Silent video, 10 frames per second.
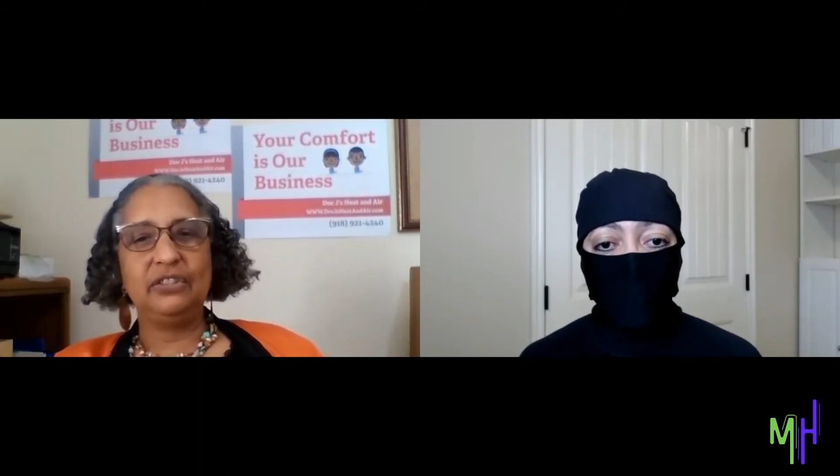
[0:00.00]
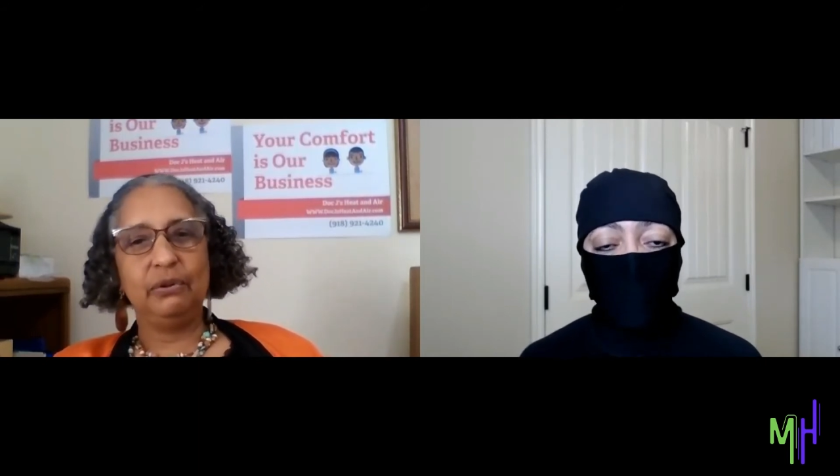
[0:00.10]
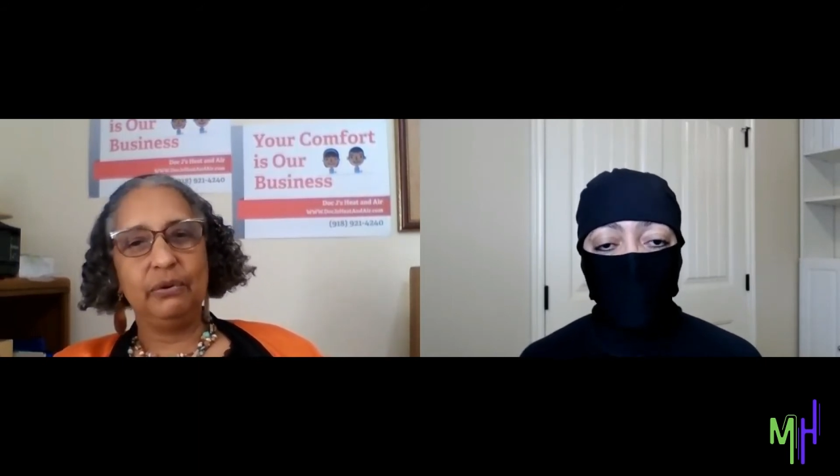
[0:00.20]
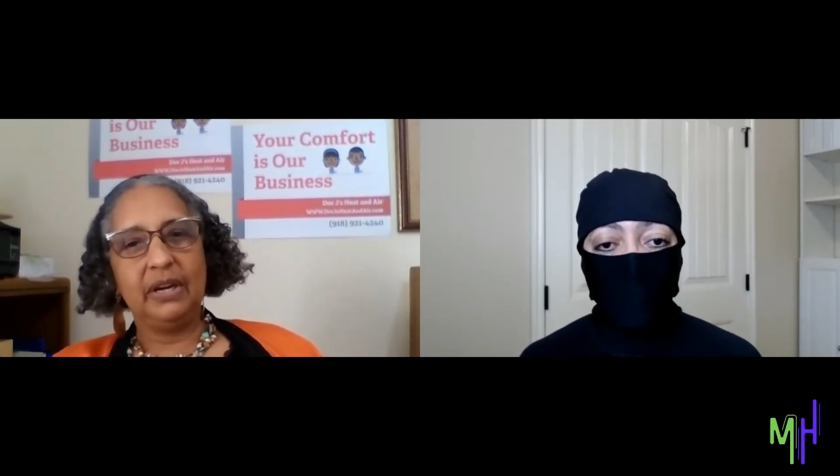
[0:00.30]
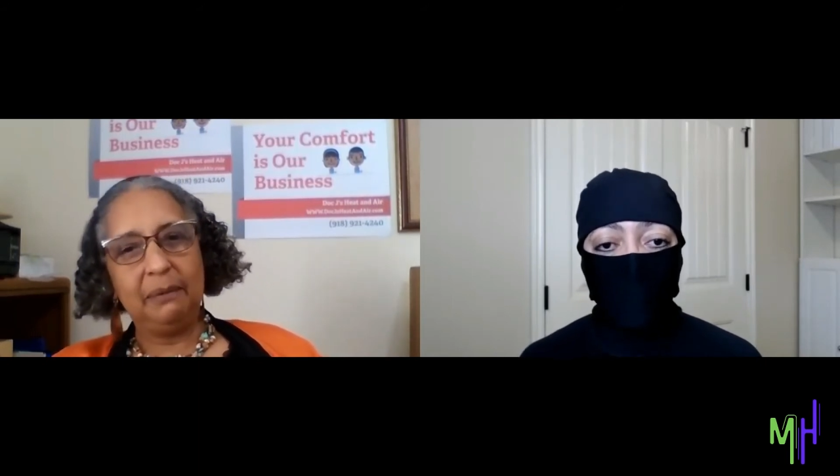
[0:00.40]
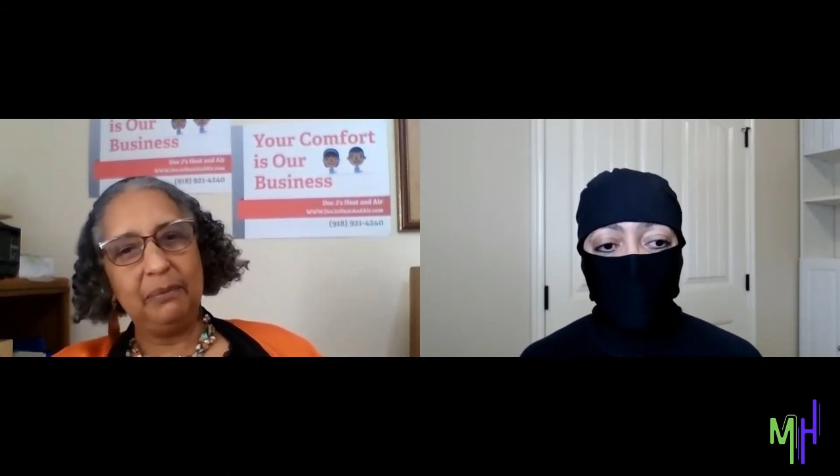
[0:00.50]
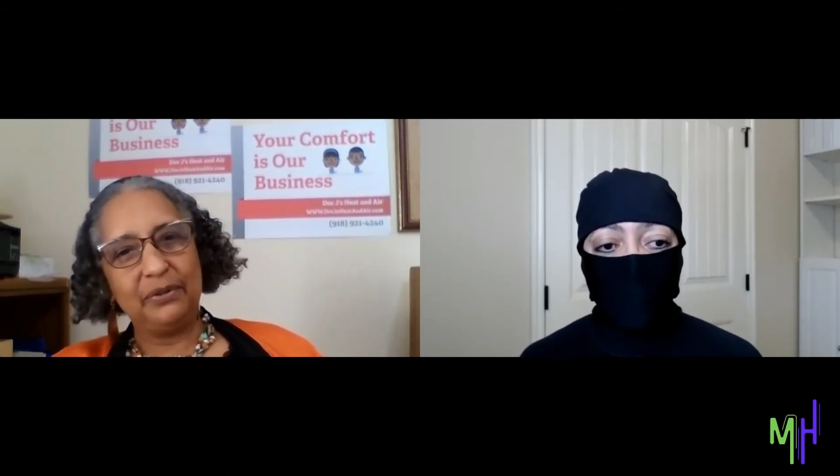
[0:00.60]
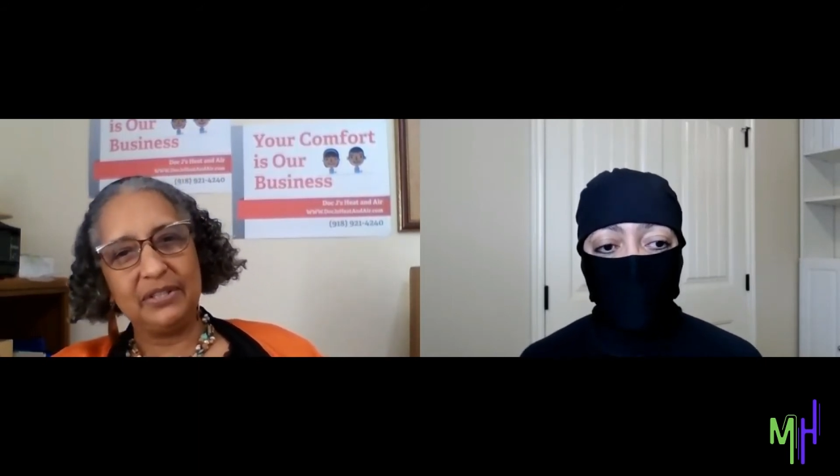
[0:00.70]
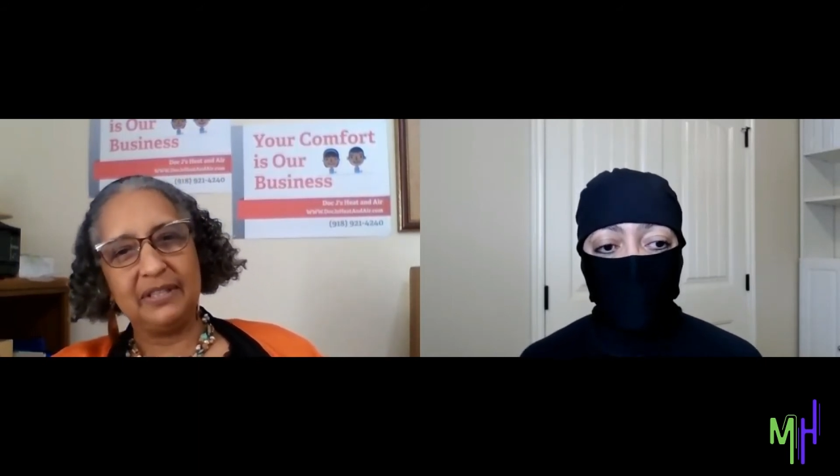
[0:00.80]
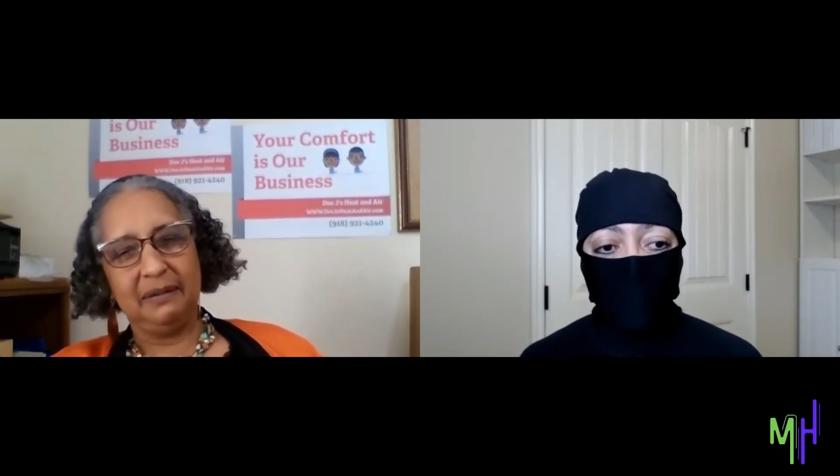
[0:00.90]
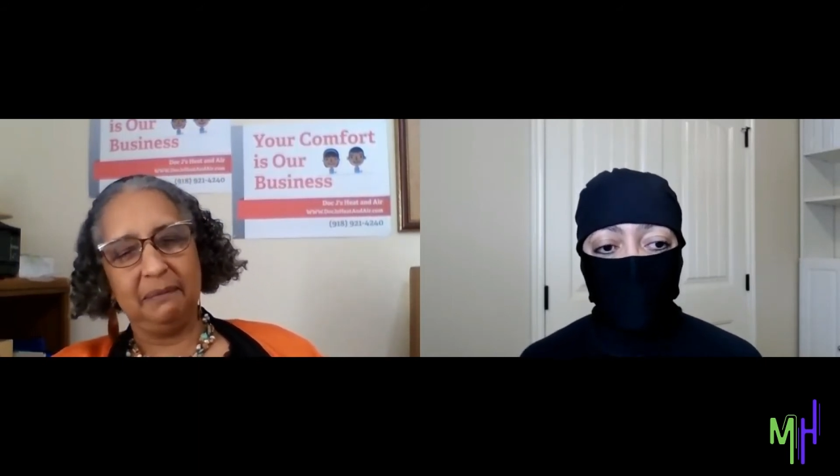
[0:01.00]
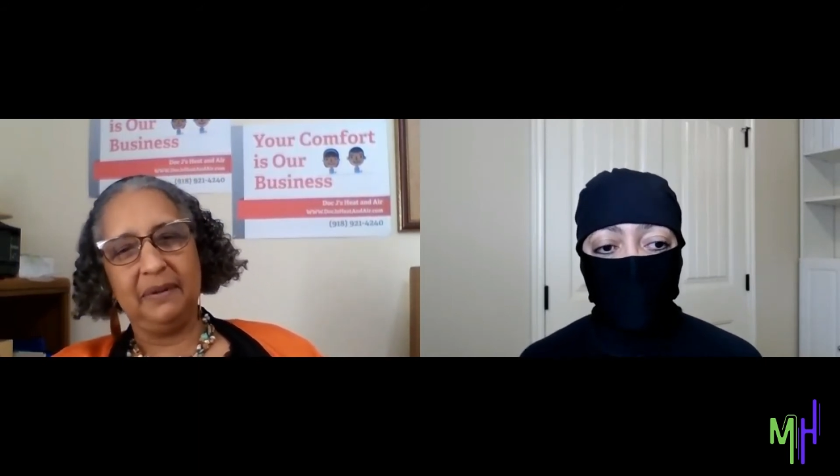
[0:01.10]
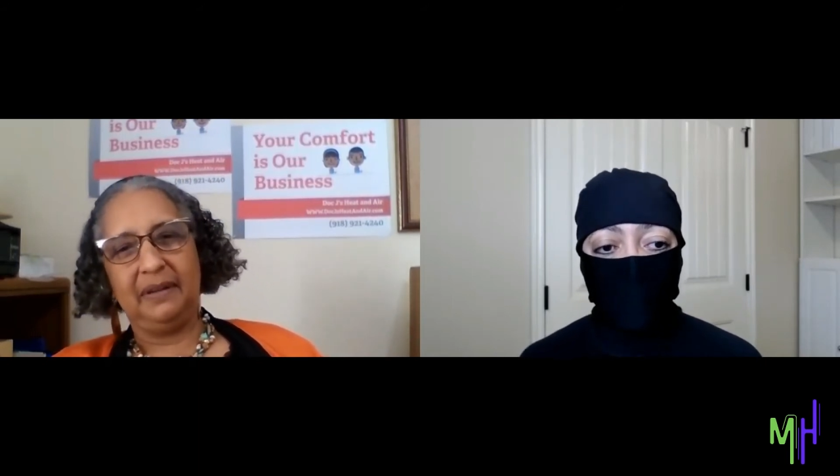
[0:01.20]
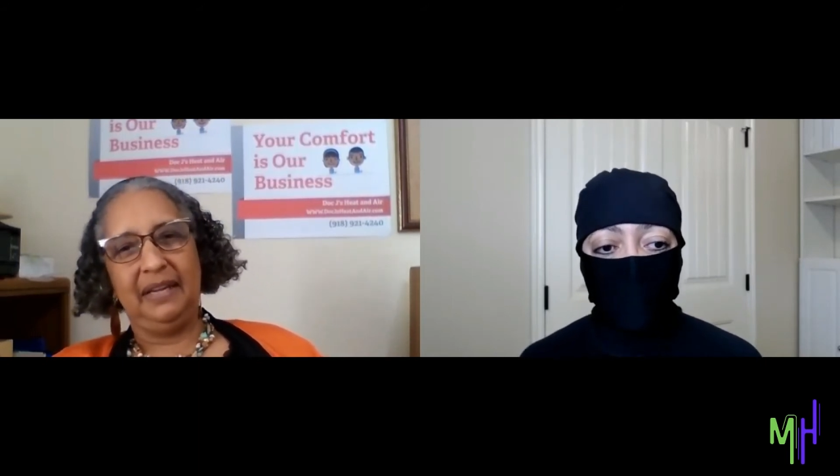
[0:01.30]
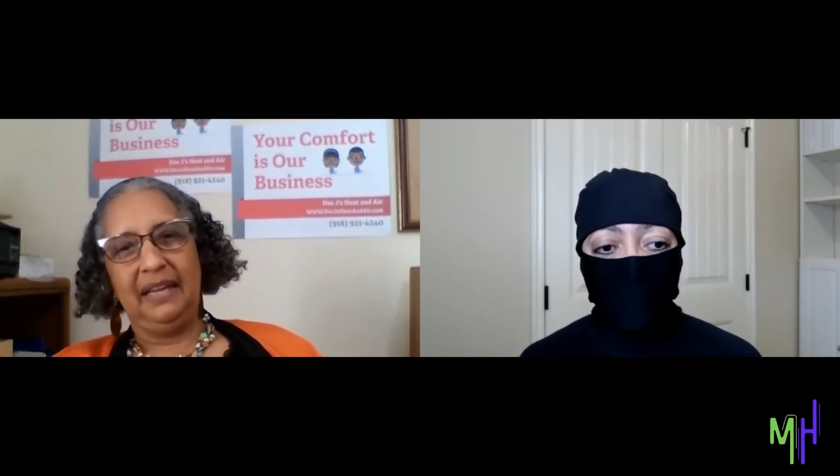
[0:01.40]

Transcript: so cumbersome.